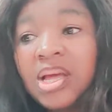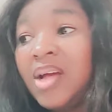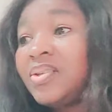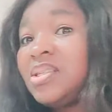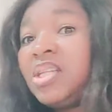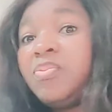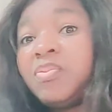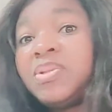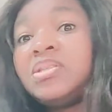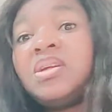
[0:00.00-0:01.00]
I've seen a
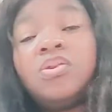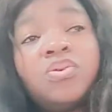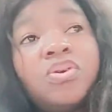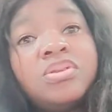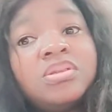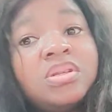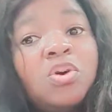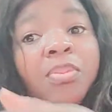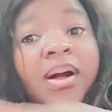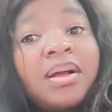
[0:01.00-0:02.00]
property along
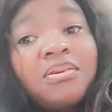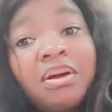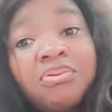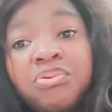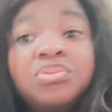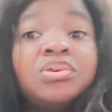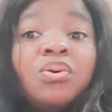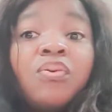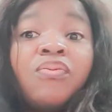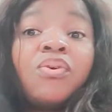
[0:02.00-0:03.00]
Obahakra Road
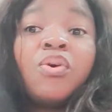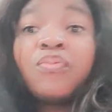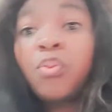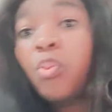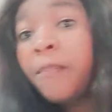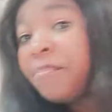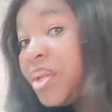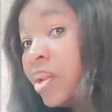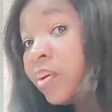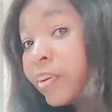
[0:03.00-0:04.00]
of, for one
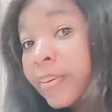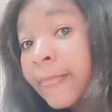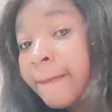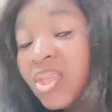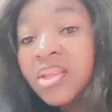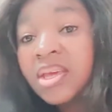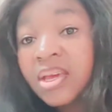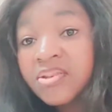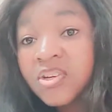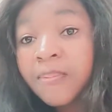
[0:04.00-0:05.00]
billion in
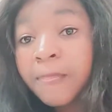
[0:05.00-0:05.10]
Ikeja.